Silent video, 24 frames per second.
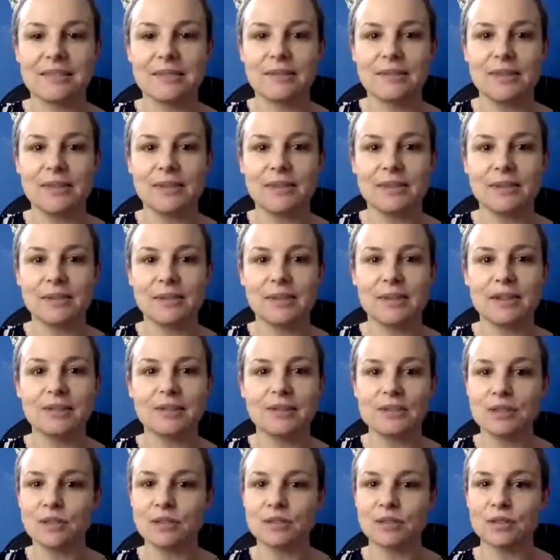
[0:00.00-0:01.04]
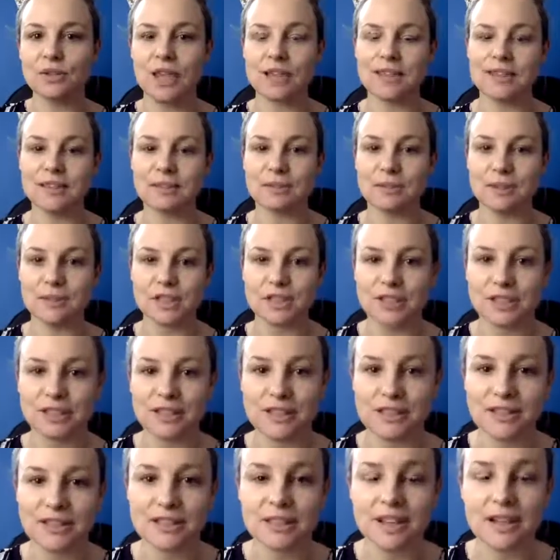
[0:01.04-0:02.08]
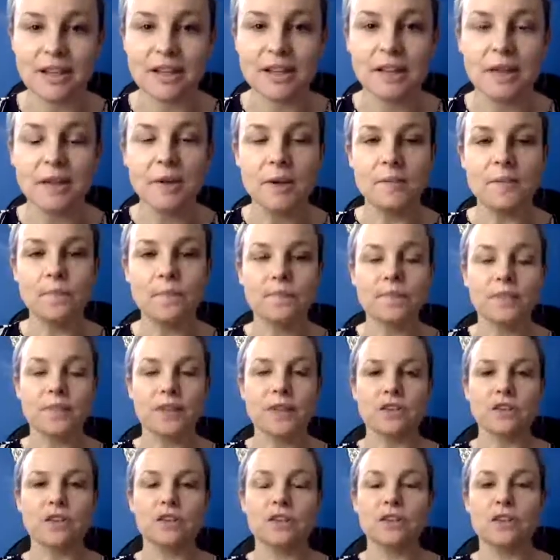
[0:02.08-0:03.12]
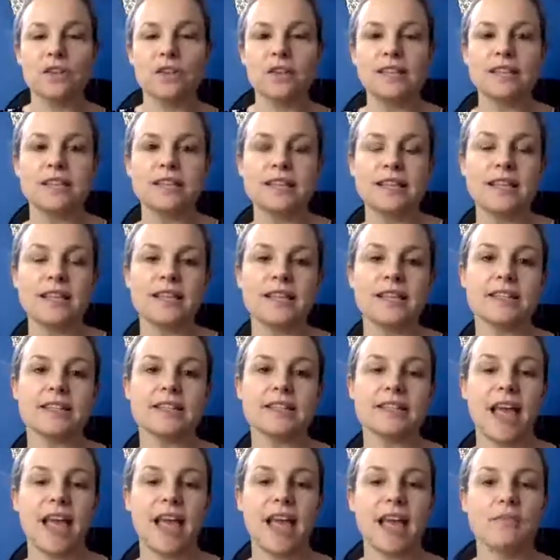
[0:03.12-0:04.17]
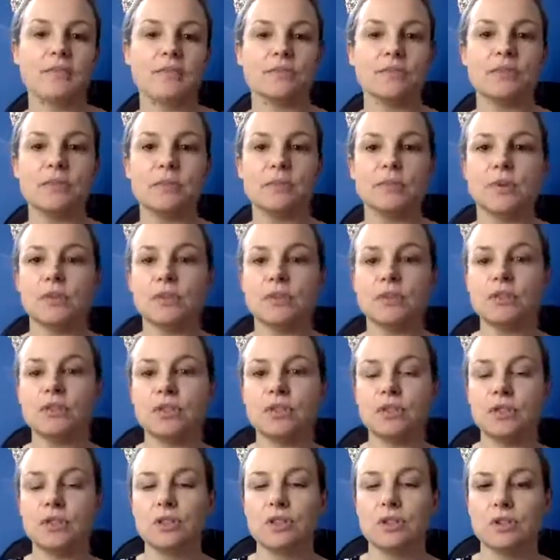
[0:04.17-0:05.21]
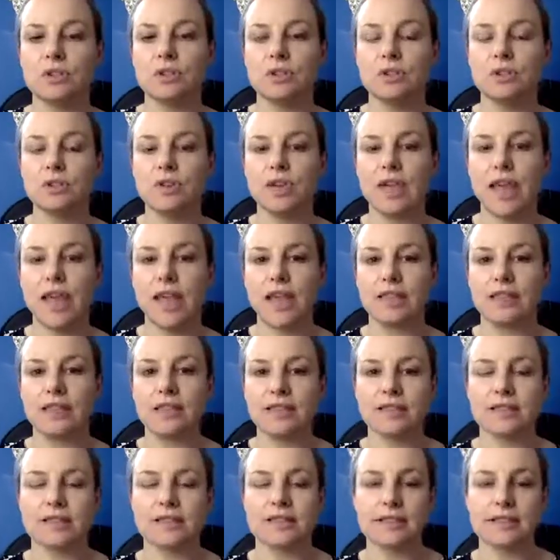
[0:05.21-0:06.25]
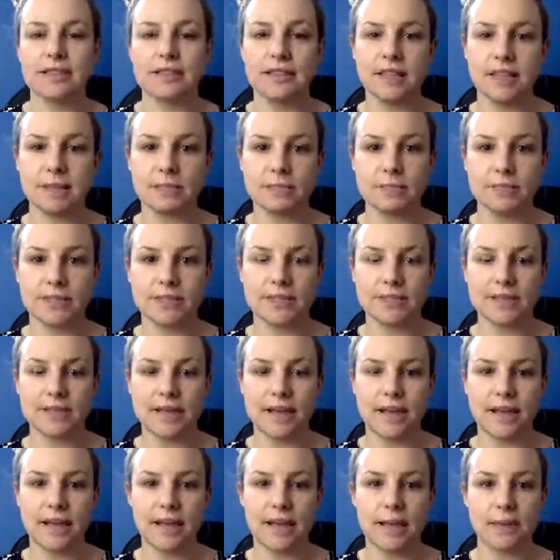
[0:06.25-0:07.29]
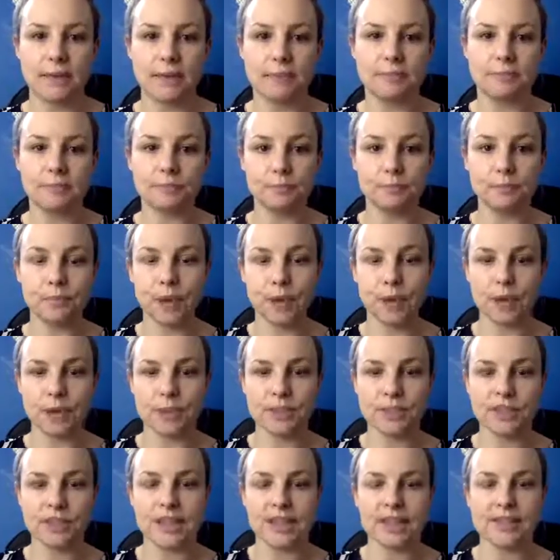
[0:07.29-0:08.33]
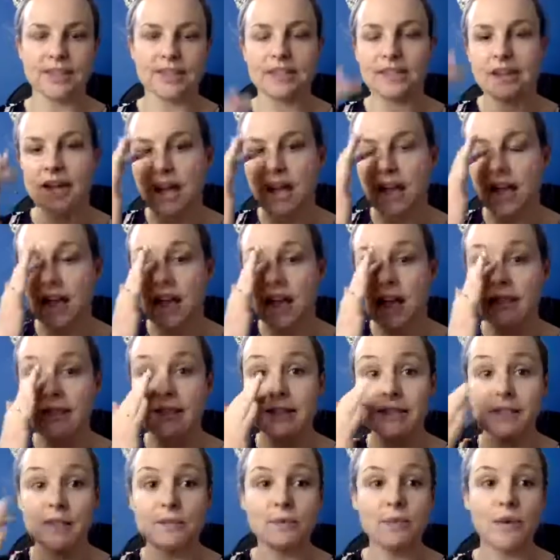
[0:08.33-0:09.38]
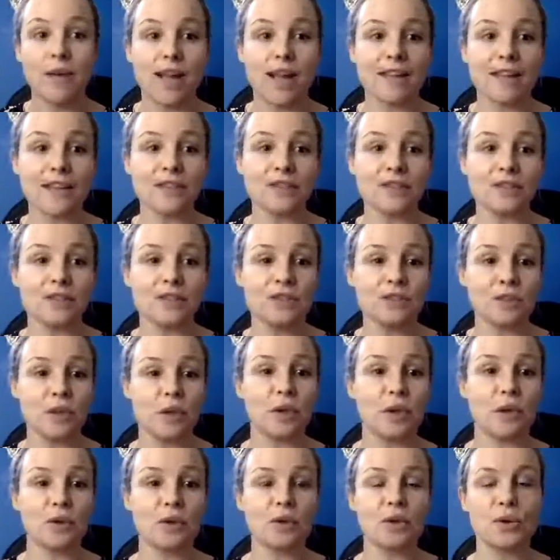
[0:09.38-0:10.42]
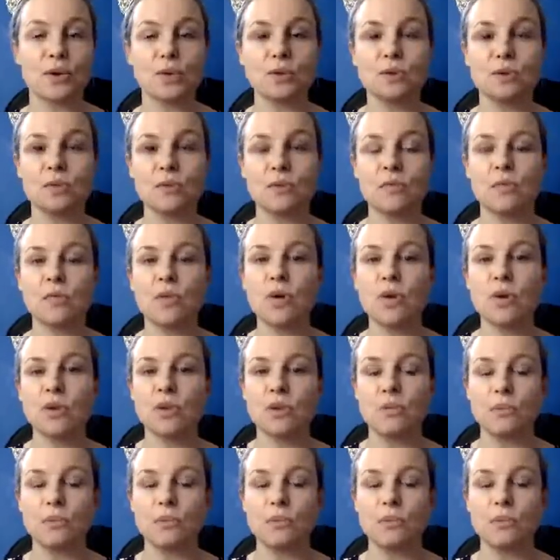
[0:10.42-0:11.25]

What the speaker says: everyone else who ends up watching this. So this is a response to Heather's tips post yesterday, and this is why it is so cool. The more you